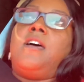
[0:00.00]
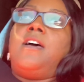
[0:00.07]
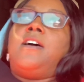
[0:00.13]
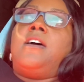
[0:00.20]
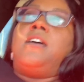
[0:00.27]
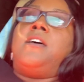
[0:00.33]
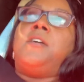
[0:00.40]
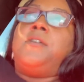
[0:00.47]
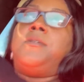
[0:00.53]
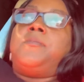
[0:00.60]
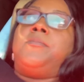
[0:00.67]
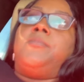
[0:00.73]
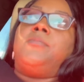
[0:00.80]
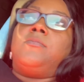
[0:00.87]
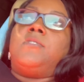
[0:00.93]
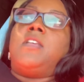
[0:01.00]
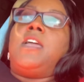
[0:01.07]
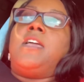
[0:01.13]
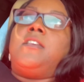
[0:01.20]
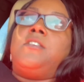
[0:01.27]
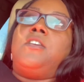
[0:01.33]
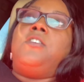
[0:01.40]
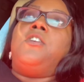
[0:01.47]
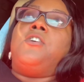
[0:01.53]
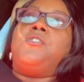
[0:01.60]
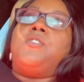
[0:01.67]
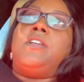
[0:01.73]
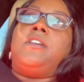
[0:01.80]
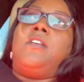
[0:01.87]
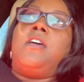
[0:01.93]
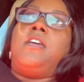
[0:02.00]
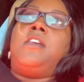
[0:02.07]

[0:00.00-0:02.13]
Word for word: um, and, you know, and,